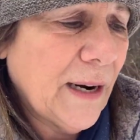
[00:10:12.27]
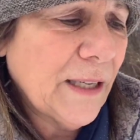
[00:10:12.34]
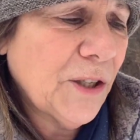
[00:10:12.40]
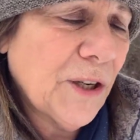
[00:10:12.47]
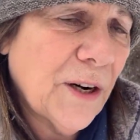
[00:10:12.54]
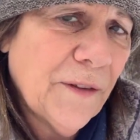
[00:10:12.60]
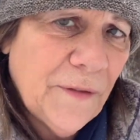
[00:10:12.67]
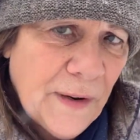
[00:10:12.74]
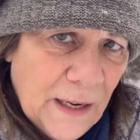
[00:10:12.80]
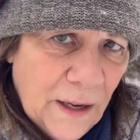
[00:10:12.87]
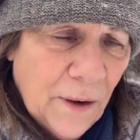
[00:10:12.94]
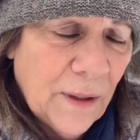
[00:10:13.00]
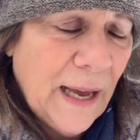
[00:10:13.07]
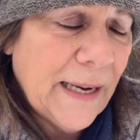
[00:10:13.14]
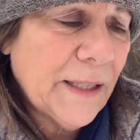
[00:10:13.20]
I shared a
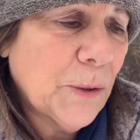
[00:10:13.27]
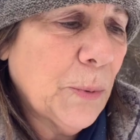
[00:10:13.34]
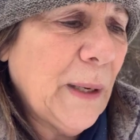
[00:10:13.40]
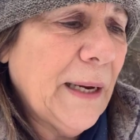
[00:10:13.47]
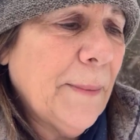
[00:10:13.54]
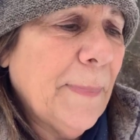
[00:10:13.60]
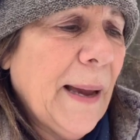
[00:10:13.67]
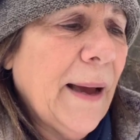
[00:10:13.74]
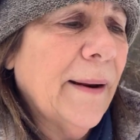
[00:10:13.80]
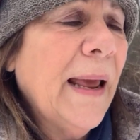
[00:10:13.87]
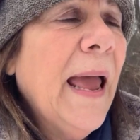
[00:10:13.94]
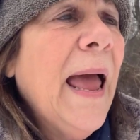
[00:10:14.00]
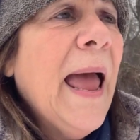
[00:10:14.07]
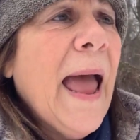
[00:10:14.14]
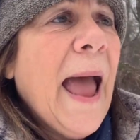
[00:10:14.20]
video last week about
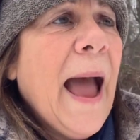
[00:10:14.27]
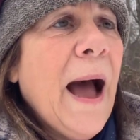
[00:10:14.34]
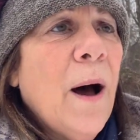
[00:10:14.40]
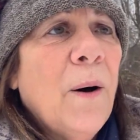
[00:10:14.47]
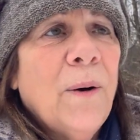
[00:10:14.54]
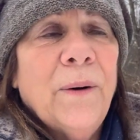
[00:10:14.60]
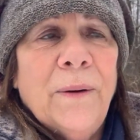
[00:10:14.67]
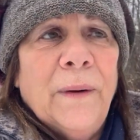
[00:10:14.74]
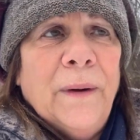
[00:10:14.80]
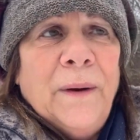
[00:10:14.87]
how